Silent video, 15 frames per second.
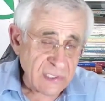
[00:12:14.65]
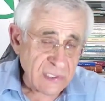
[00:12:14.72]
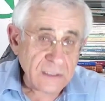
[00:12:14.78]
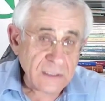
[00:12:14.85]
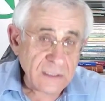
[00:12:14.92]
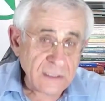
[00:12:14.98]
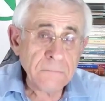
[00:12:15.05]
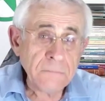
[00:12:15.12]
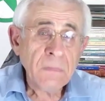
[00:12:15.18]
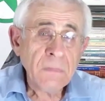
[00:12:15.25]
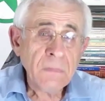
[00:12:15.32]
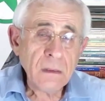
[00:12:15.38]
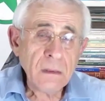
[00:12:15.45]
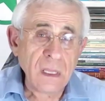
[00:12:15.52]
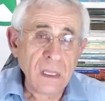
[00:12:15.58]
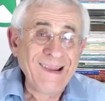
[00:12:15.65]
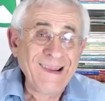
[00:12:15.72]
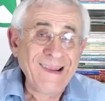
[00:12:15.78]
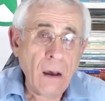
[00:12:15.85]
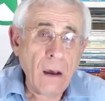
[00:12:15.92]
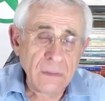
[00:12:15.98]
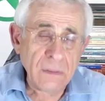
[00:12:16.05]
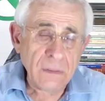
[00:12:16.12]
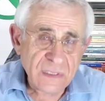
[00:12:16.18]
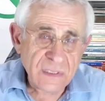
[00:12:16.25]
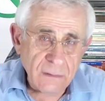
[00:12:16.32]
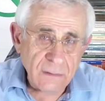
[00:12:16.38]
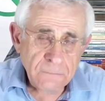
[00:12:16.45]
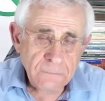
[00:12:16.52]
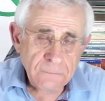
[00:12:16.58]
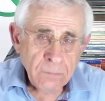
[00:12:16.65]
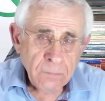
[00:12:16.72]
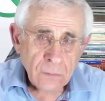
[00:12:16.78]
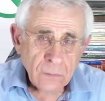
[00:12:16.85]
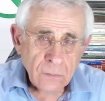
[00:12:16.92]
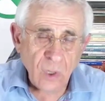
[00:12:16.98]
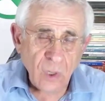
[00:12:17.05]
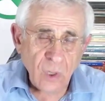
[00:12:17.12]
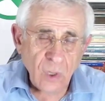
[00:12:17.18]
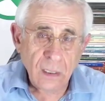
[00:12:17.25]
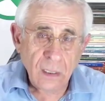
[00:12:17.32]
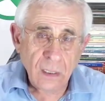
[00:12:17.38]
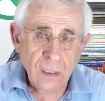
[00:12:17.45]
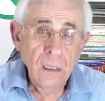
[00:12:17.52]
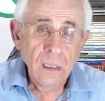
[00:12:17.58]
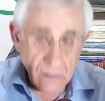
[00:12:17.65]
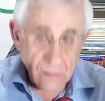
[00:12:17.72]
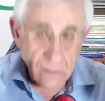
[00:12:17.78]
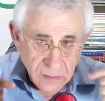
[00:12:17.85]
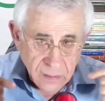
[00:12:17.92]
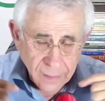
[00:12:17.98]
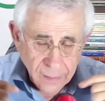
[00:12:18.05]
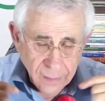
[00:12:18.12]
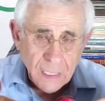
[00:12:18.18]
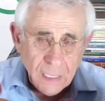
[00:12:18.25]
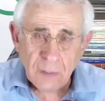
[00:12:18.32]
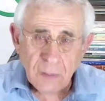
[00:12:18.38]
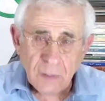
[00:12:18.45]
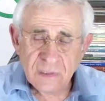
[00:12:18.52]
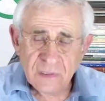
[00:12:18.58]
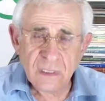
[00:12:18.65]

they allow themselves to attack their enemy, means Israel,